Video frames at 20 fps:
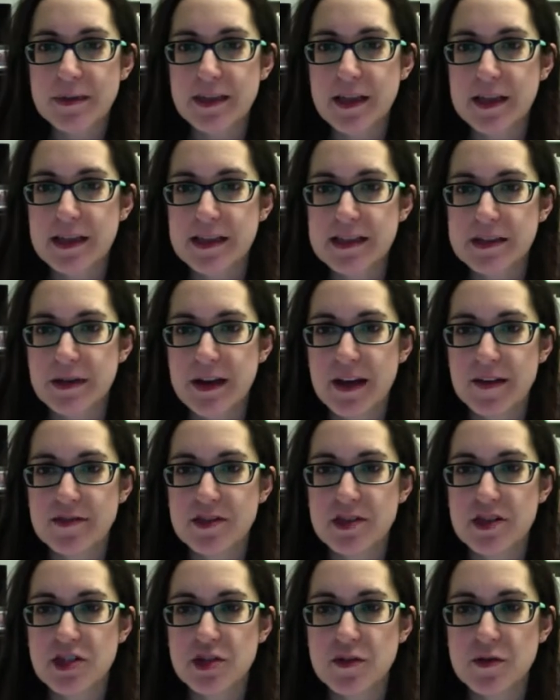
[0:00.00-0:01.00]
of the things that you have
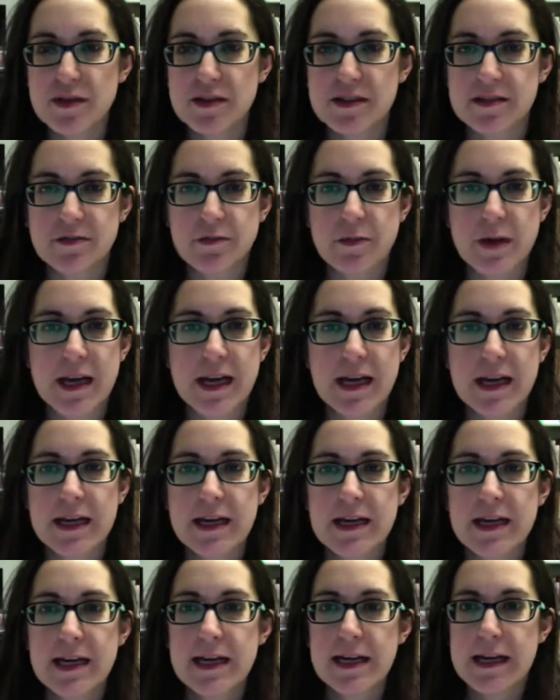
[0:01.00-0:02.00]
to do this week.
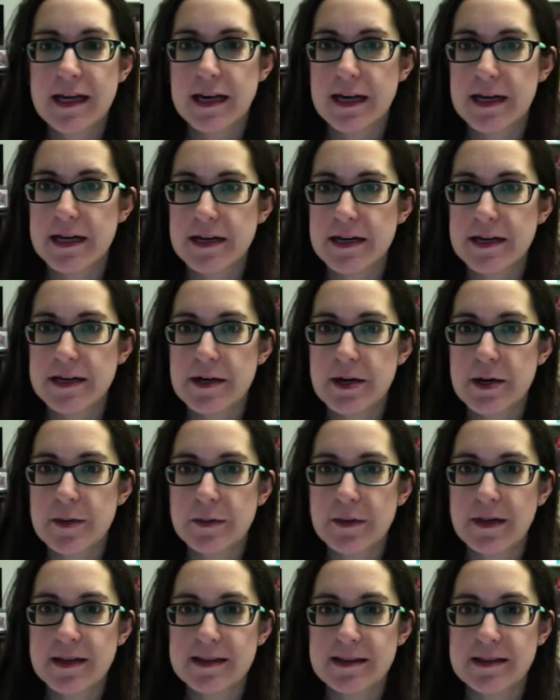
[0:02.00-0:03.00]

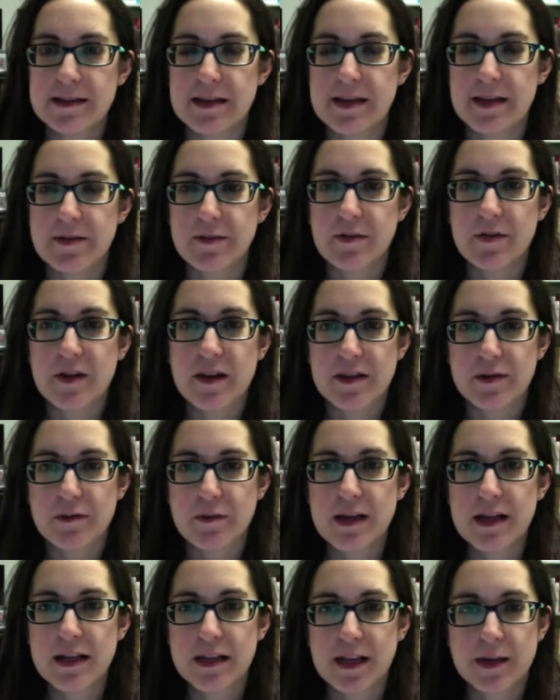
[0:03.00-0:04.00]
Let's see. We've got the
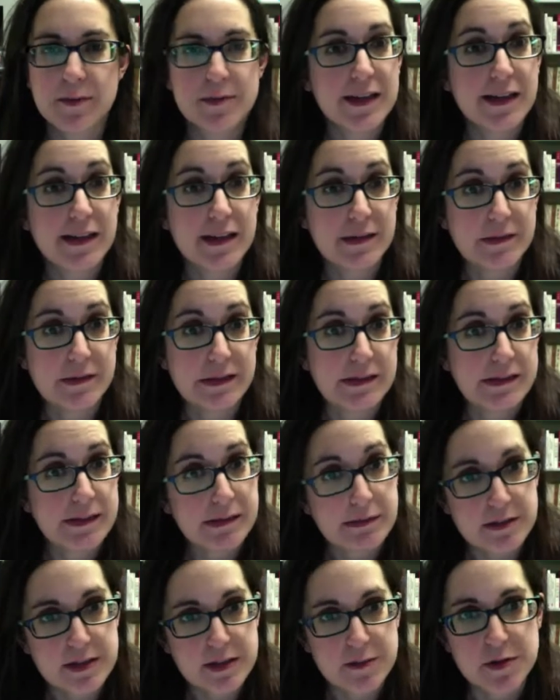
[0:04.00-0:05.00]
weekly update,
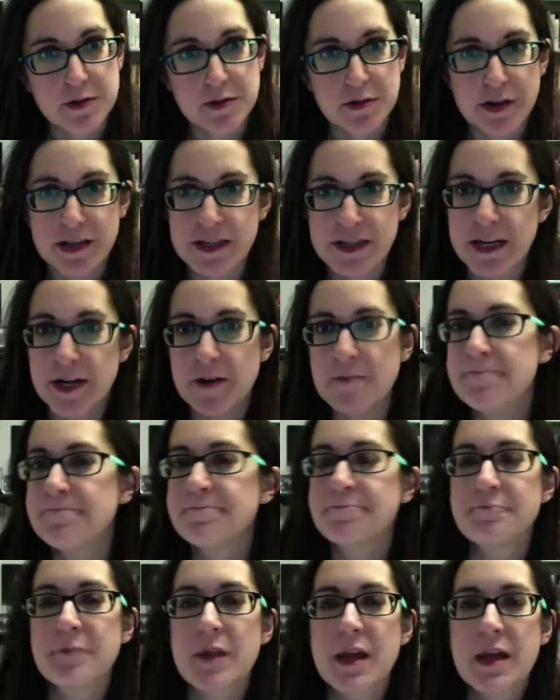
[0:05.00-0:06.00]
obviously, which I'm doing right now.
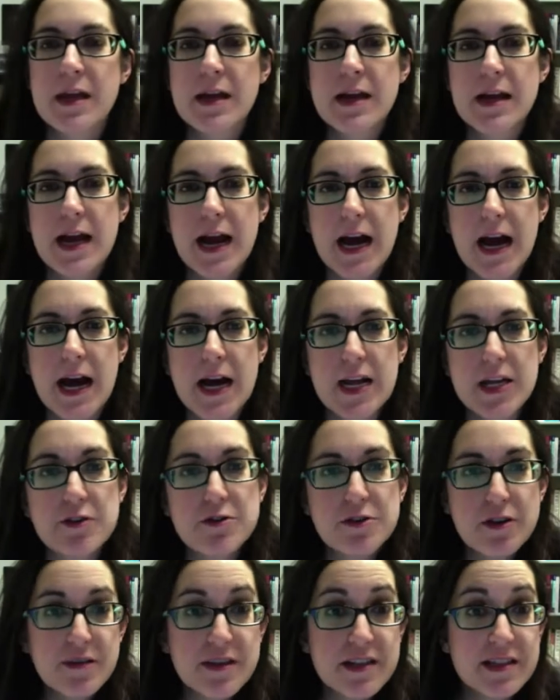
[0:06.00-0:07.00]
You
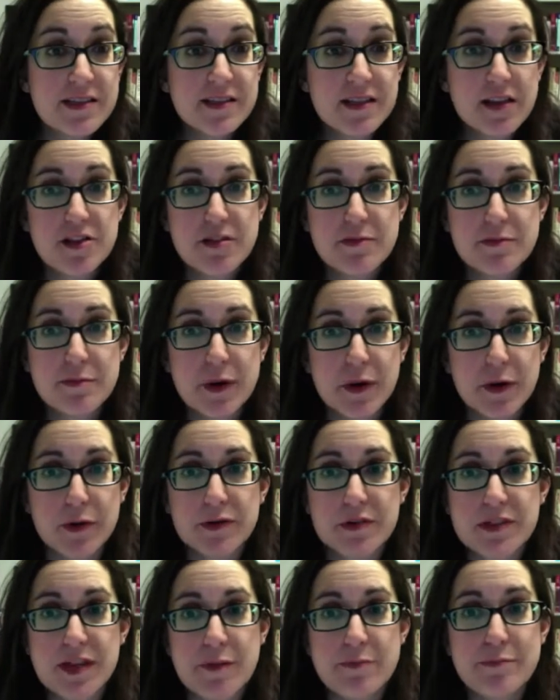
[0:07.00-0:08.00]
do have a discussion
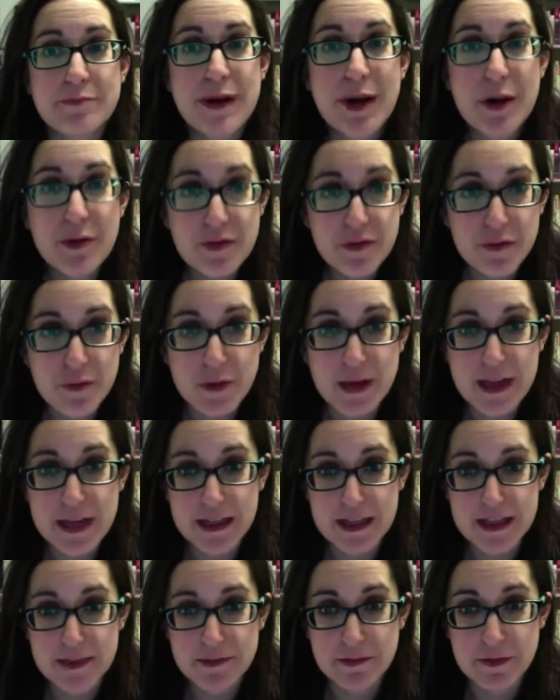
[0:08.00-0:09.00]
post about the
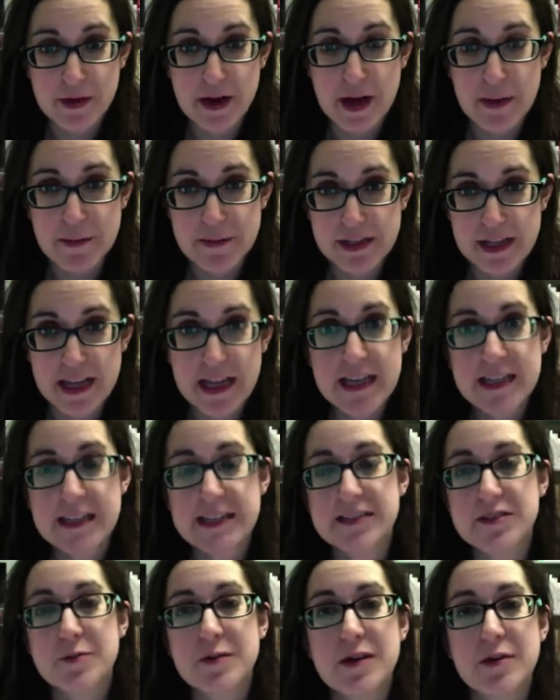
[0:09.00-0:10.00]
weekly update.
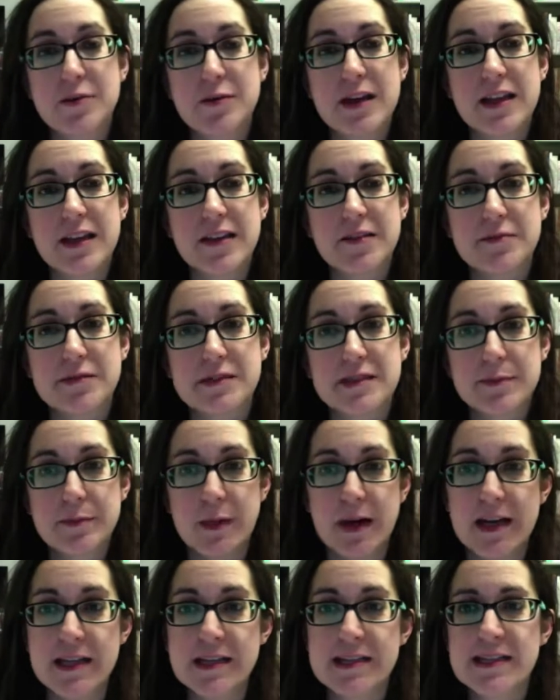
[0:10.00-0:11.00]
This will be a weekly
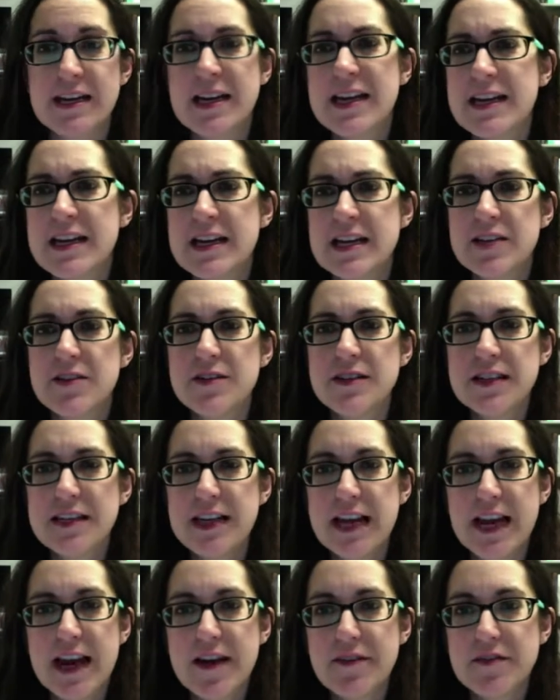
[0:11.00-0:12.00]
response. You didn't
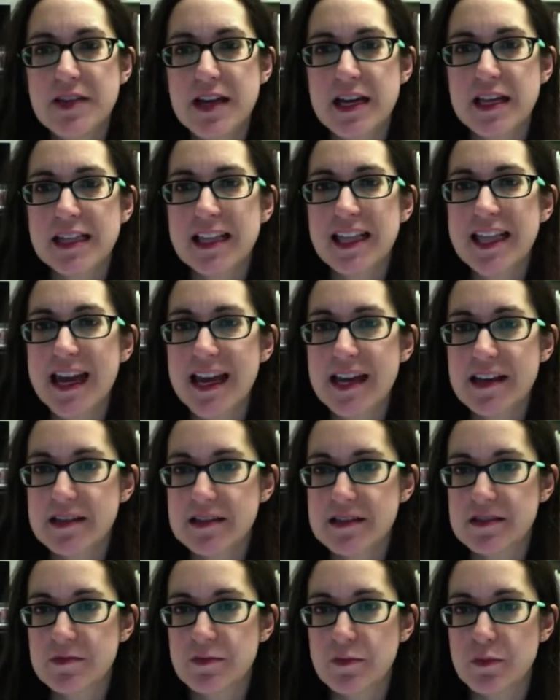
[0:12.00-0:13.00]
have that
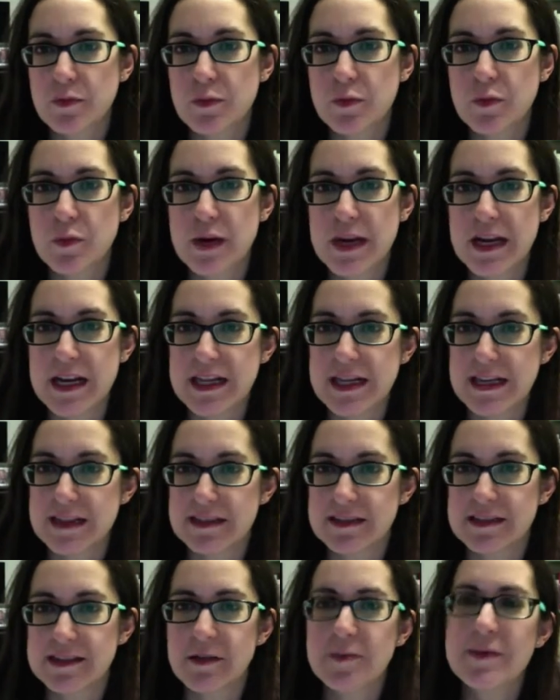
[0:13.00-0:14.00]
last week
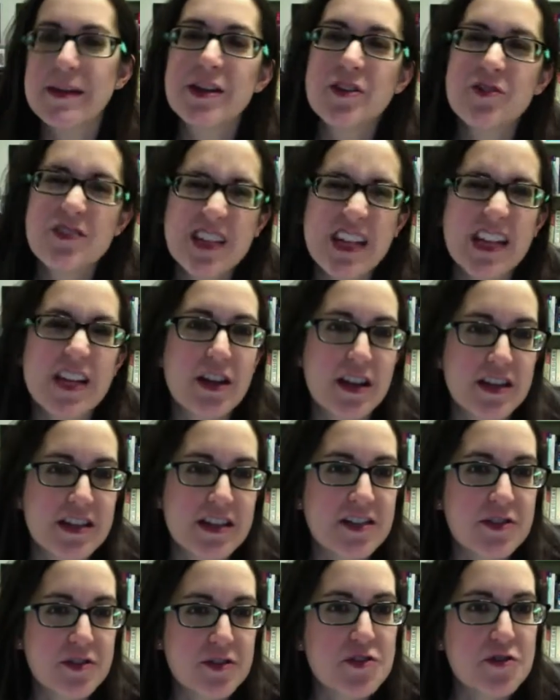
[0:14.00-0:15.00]
necessarily. I mean, you did. You had to
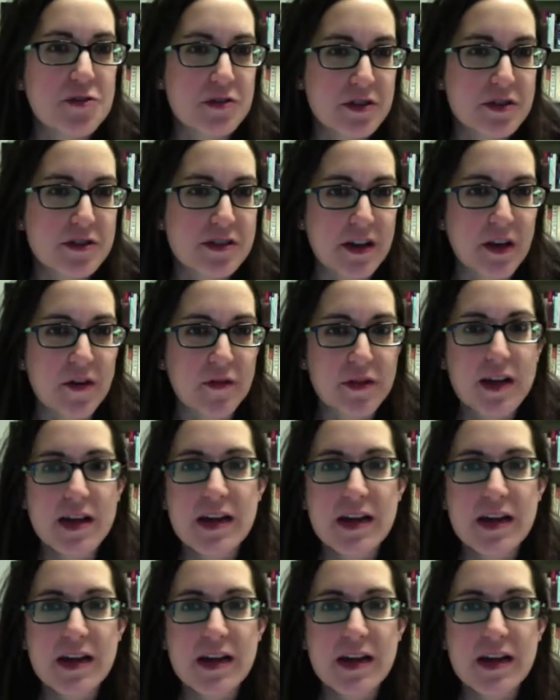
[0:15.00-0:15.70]
introduce yourself.